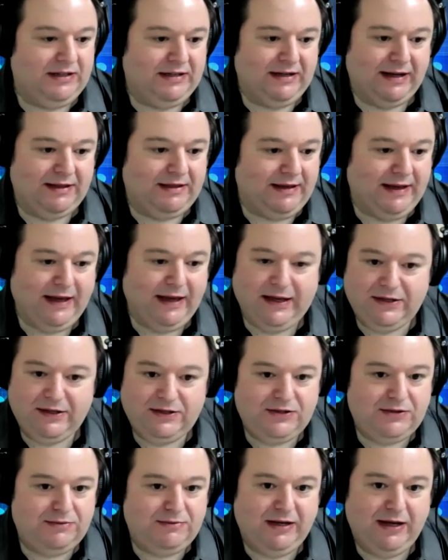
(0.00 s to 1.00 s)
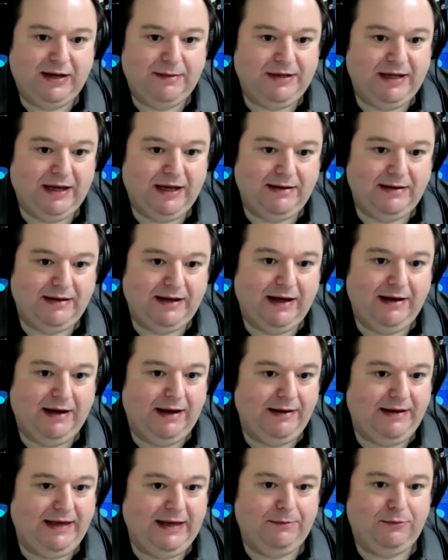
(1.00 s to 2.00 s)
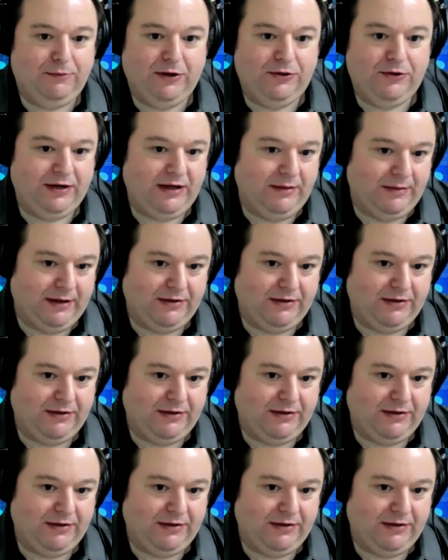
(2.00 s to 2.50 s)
not the case? I mean, I keep wondering